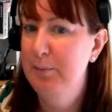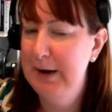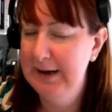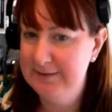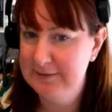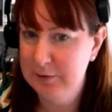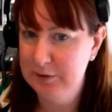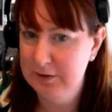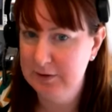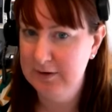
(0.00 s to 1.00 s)
based
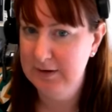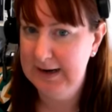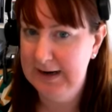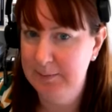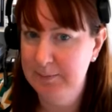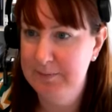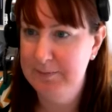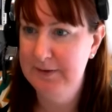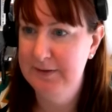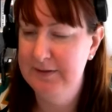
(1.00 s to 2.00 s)
on
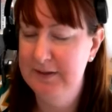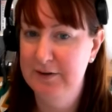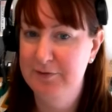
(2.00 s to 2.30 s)
the